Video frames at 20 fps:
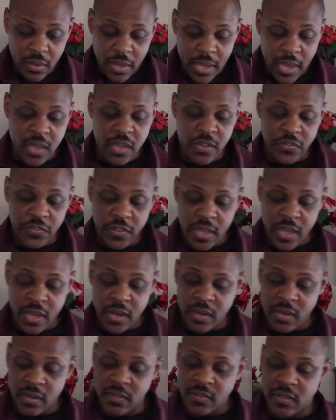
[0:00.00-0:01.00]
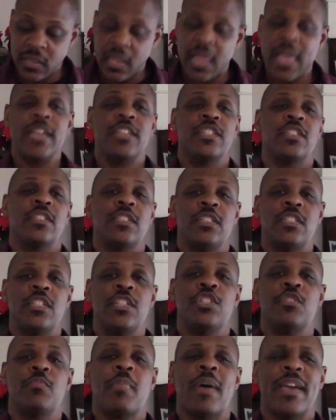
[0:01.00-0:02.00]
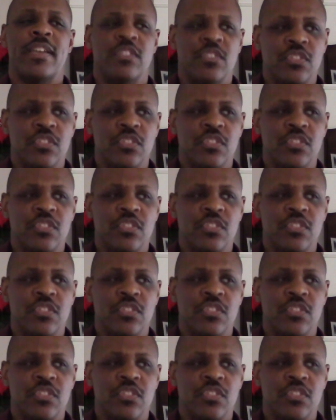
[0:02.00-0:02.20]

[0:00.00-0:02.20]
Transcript: And he said, It is Elijah, the Tishbite.